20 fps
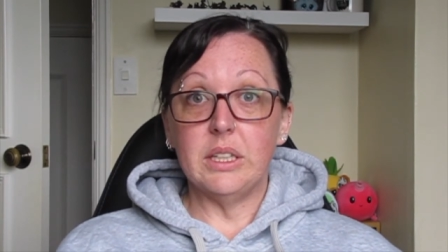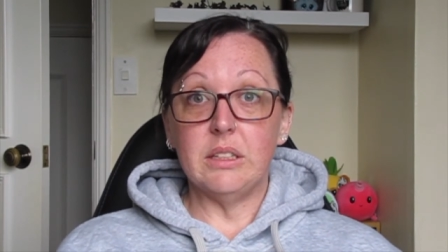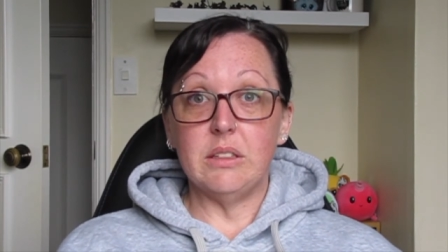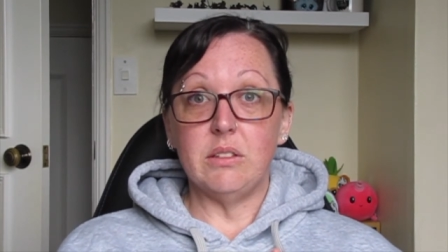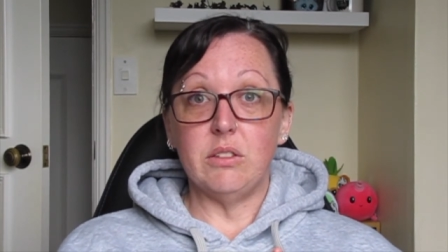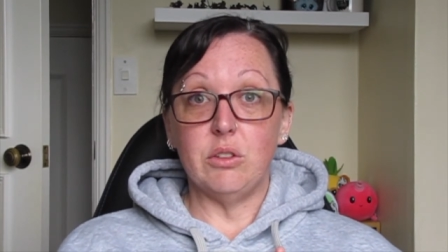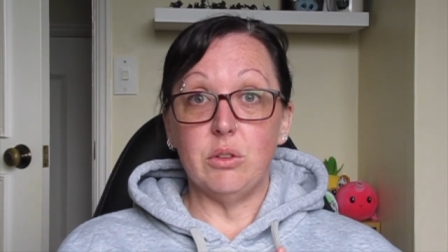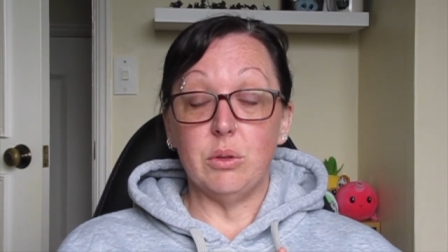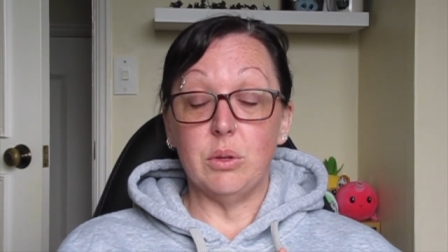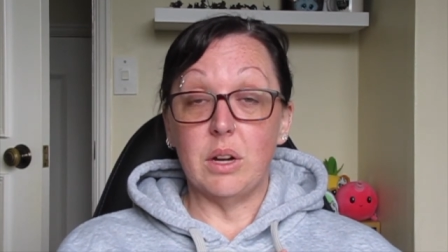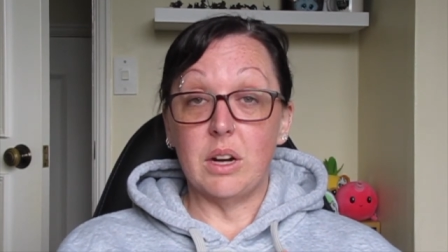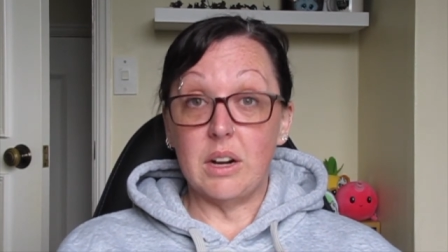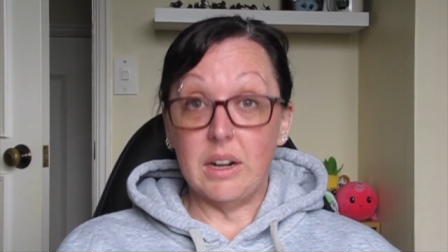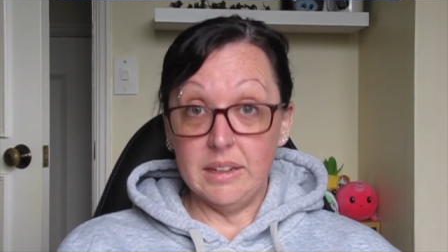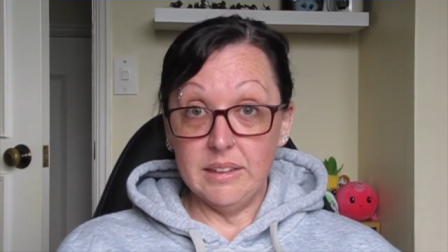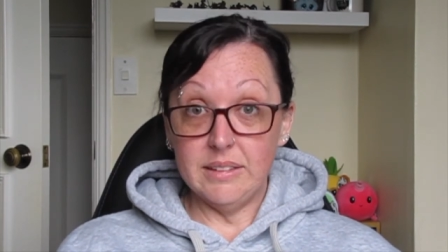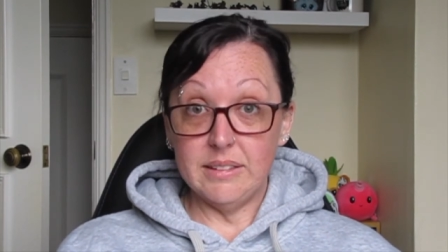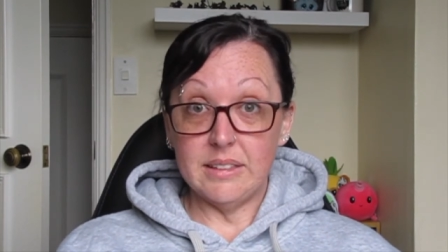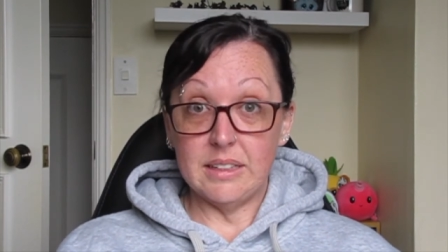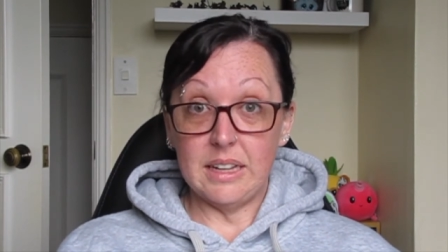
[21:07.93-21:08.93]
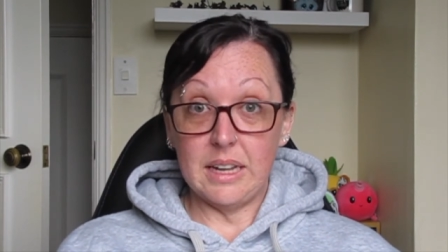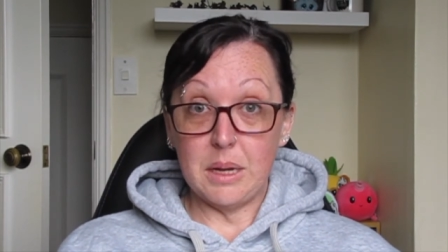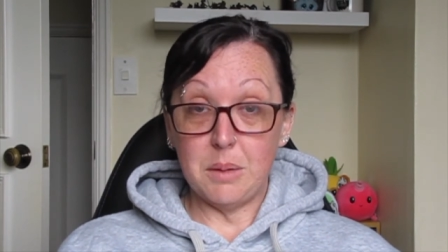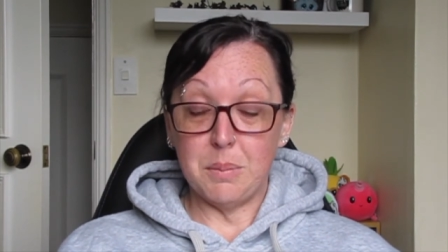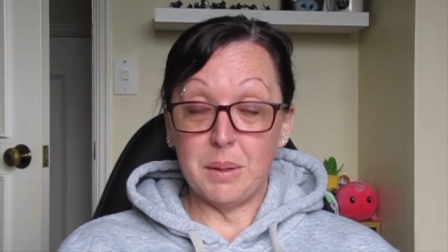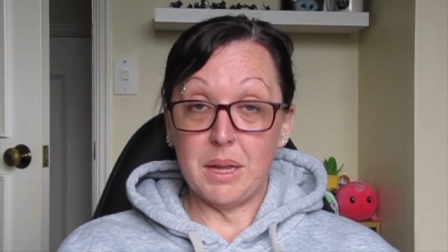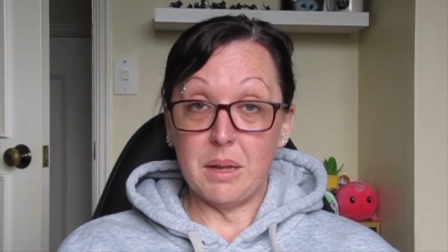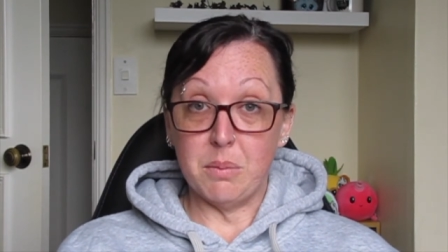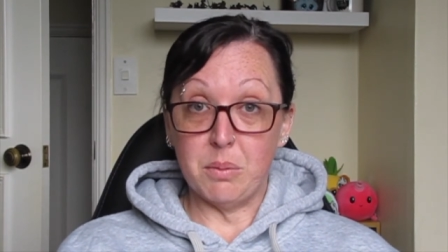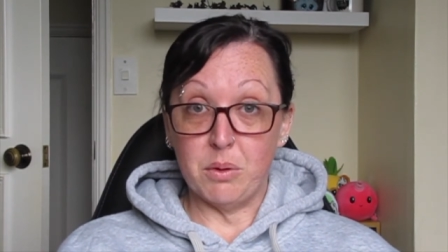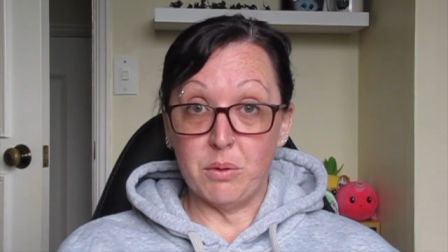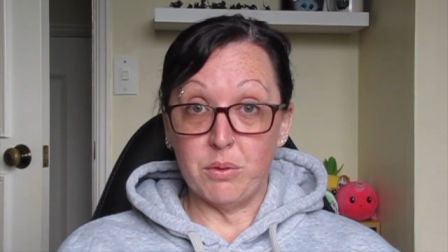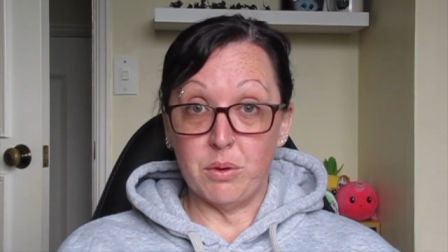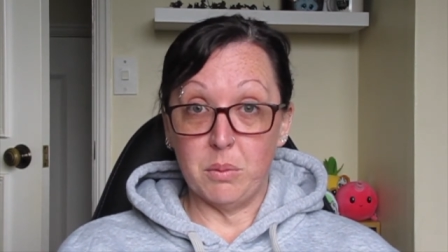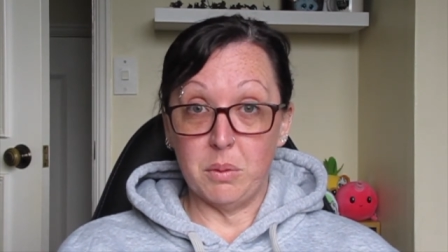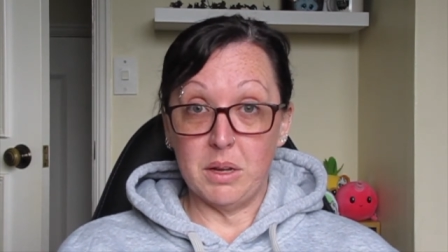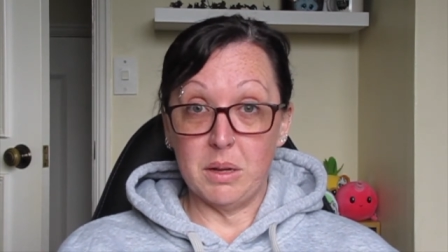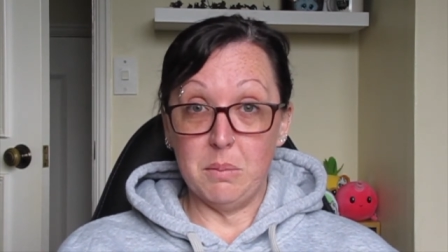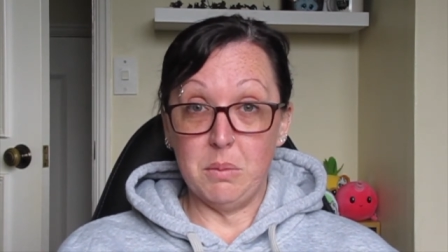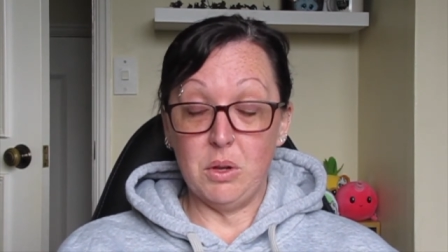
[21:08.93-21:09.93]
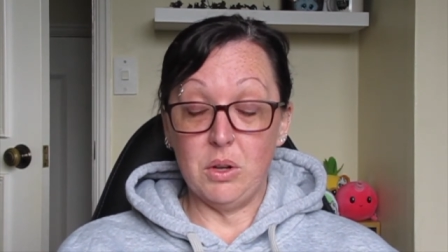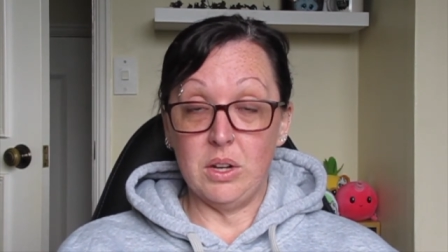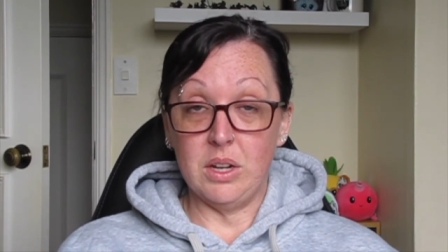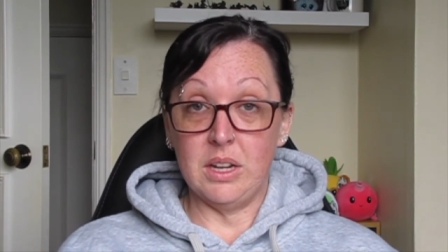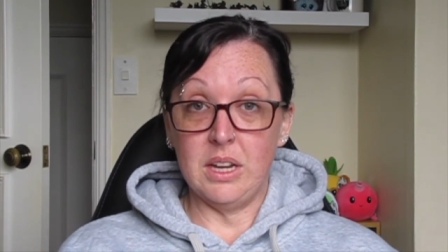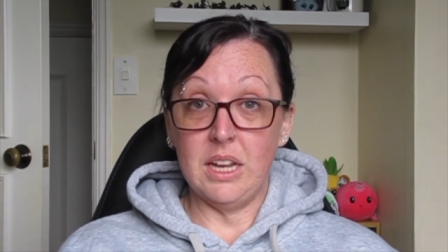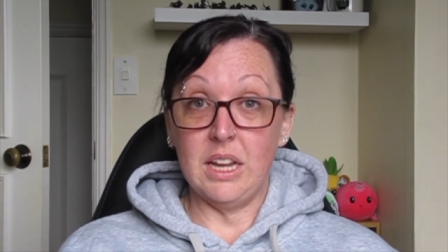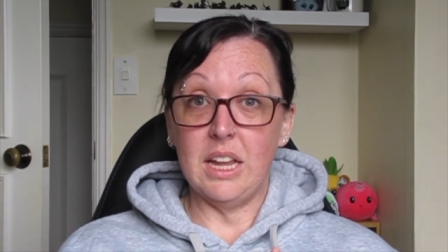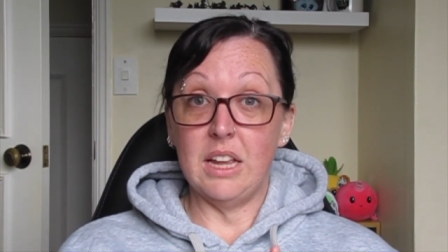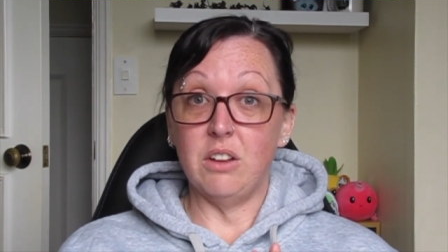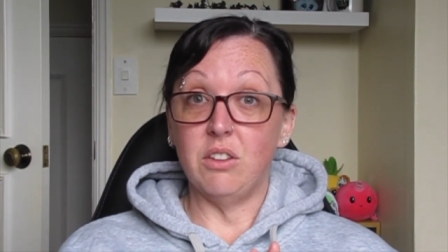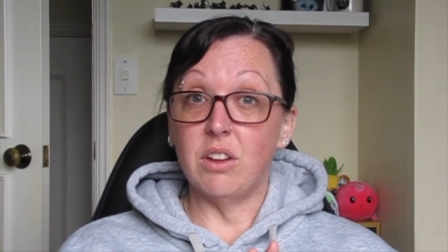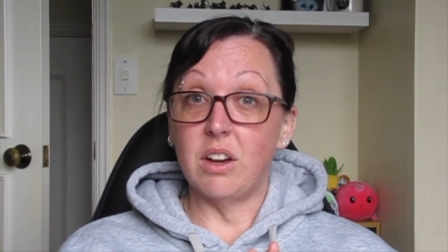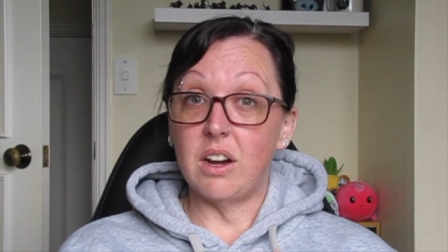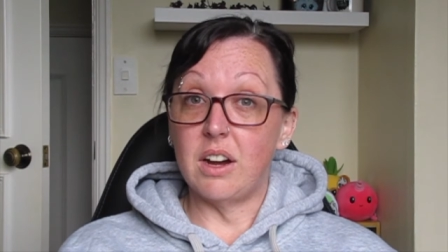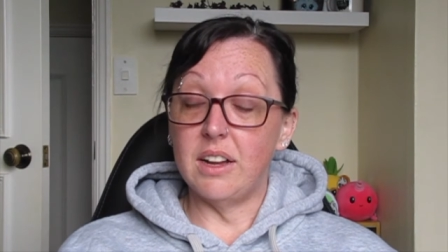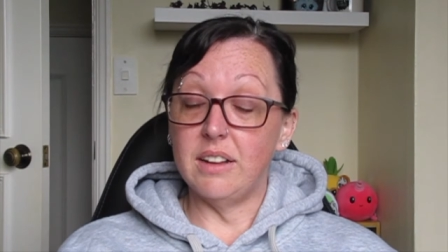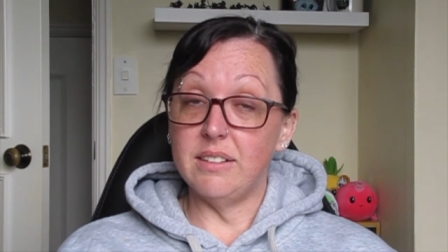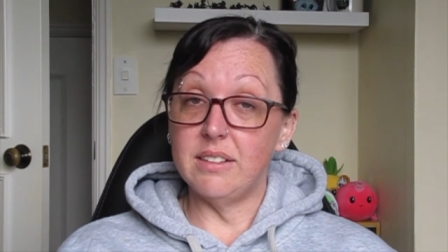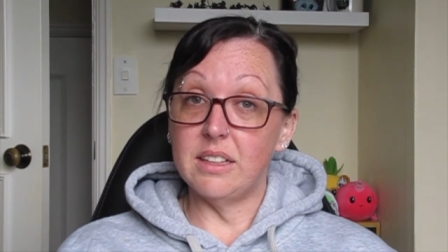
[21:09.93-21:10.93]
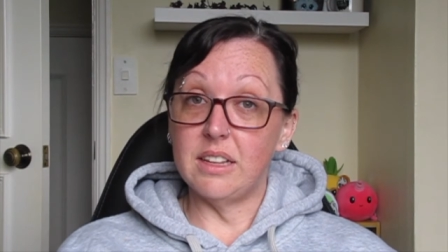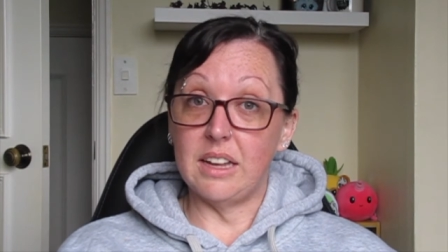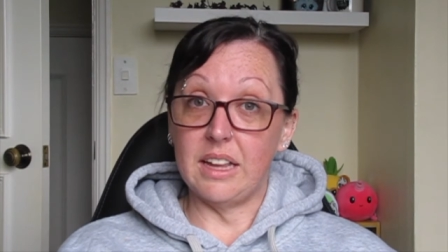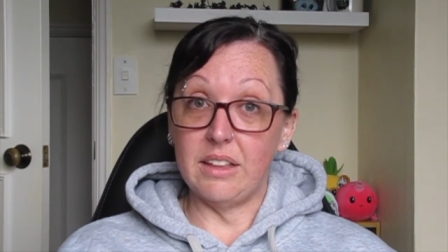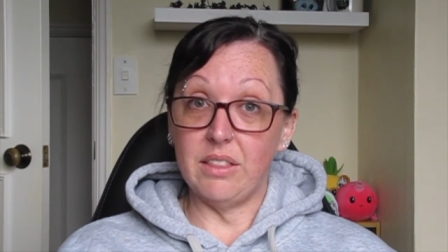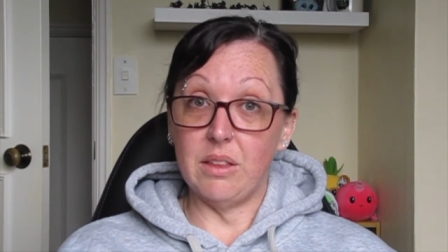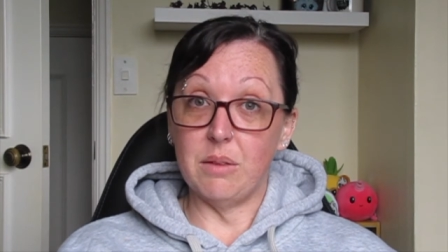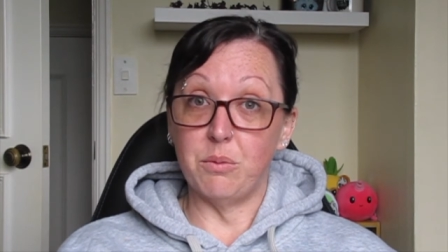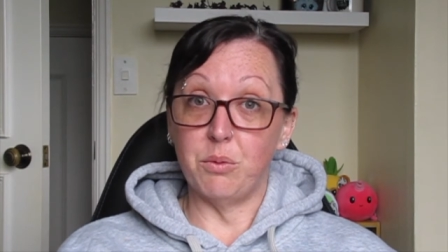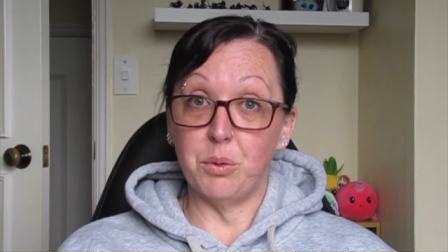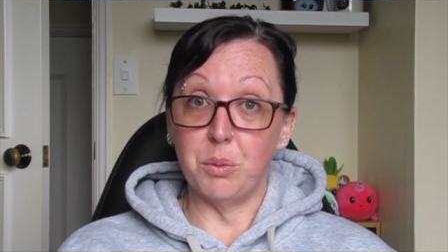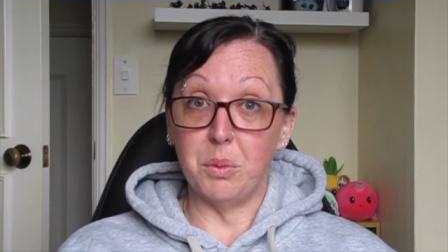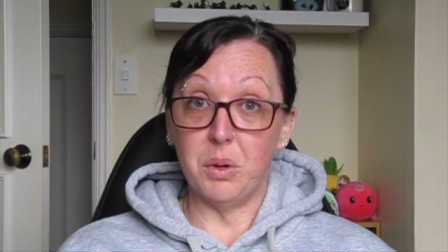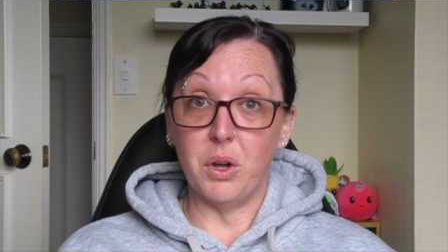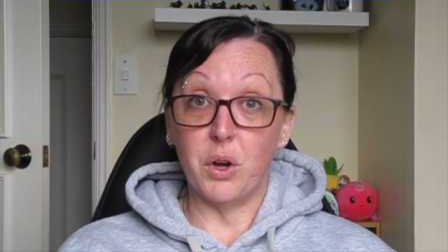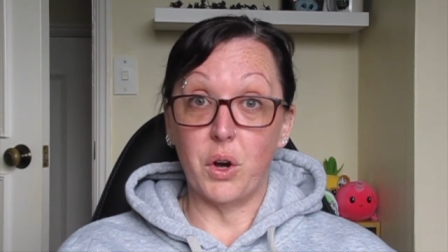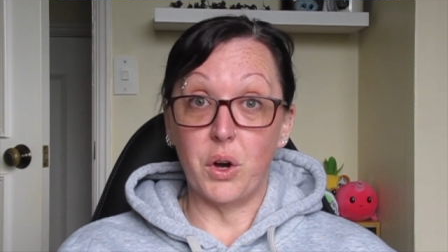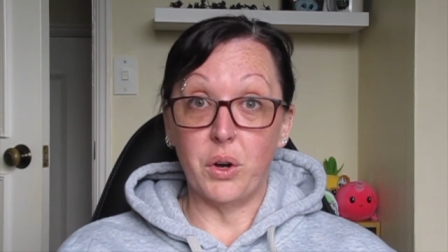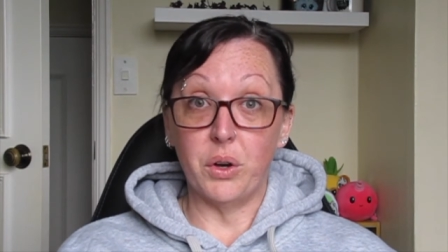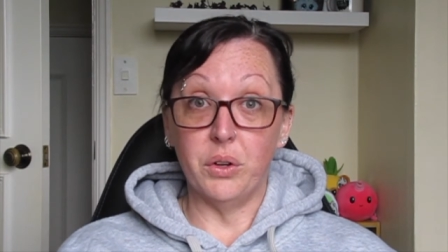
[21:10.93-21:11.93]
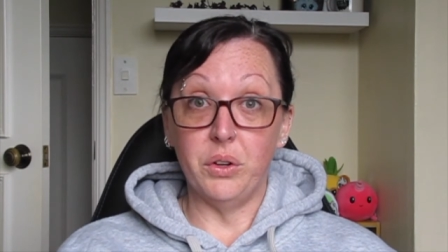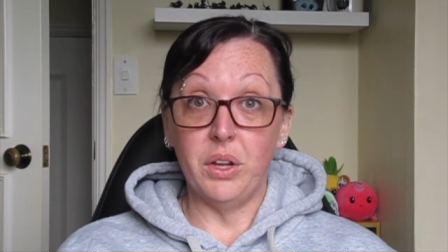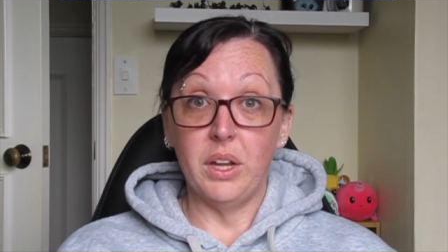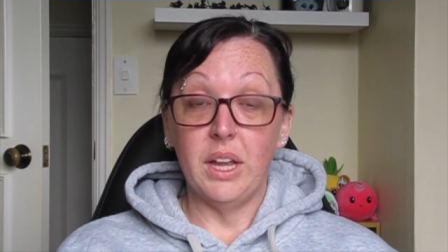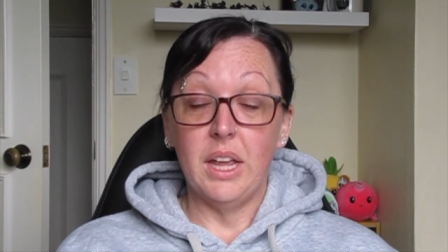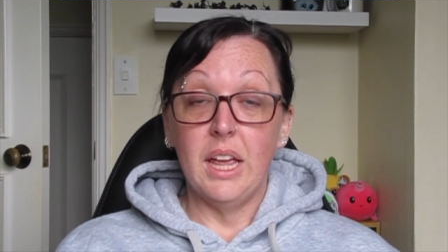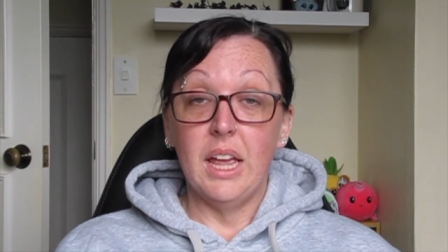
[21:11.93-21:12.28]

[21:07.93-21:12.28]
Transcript: is to isolate people from community and to isolate them from God